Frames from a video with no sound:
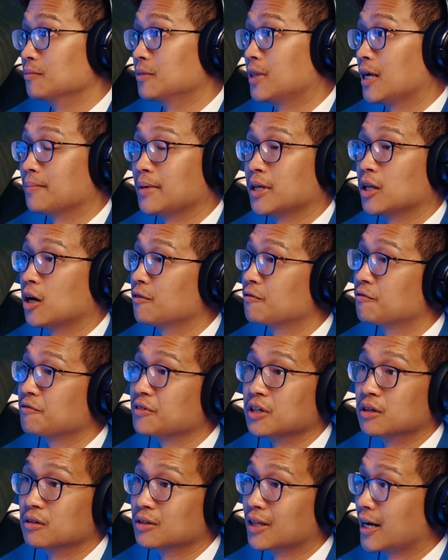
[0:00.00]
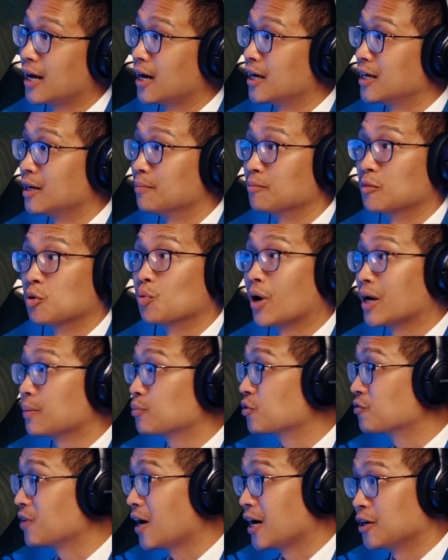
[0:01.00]
they may not feel that I am the right
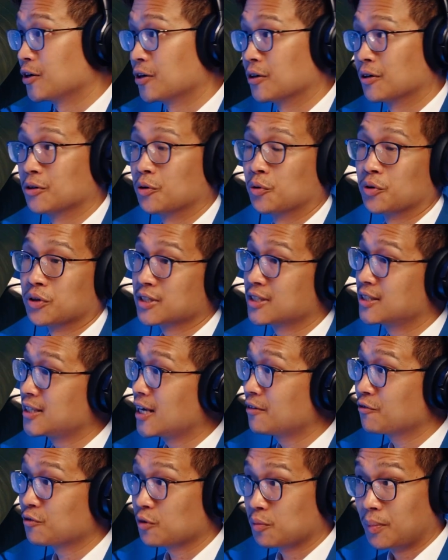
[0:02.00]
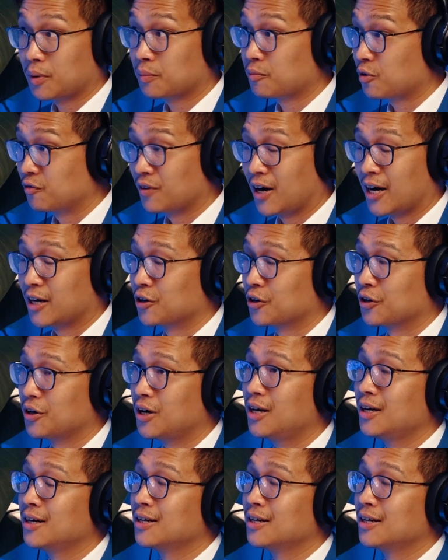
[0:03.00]
provider or a safer provider